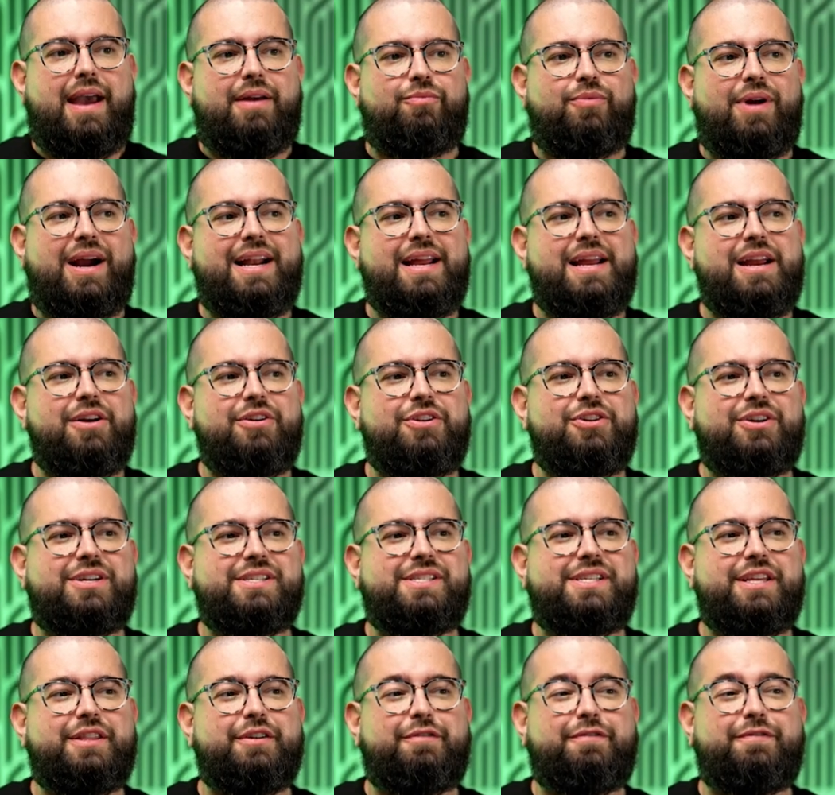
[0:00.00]
And right here, you can
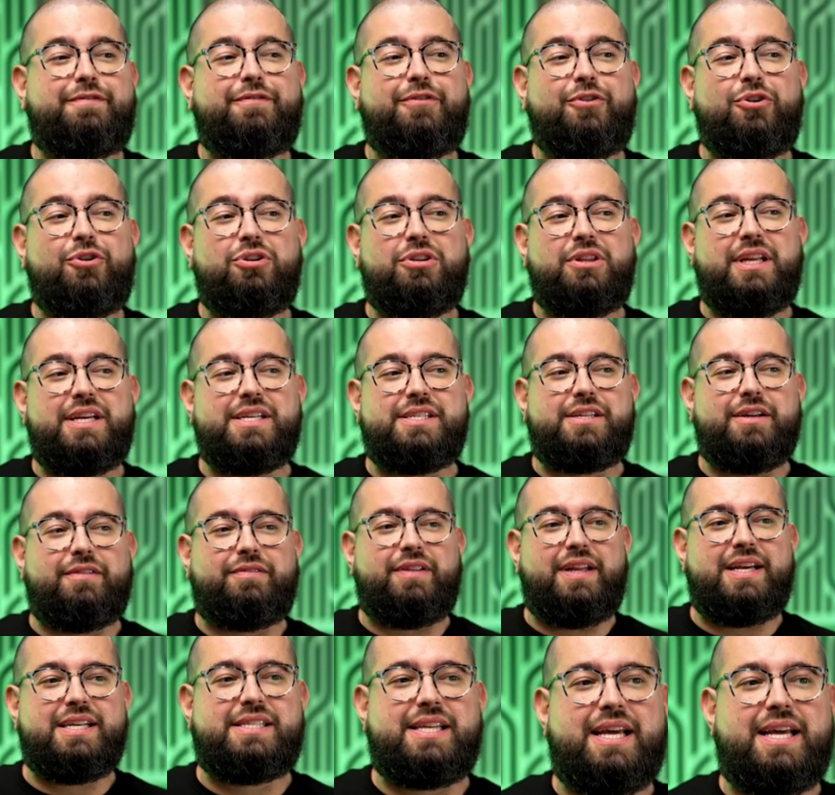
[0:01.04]
see the full list of links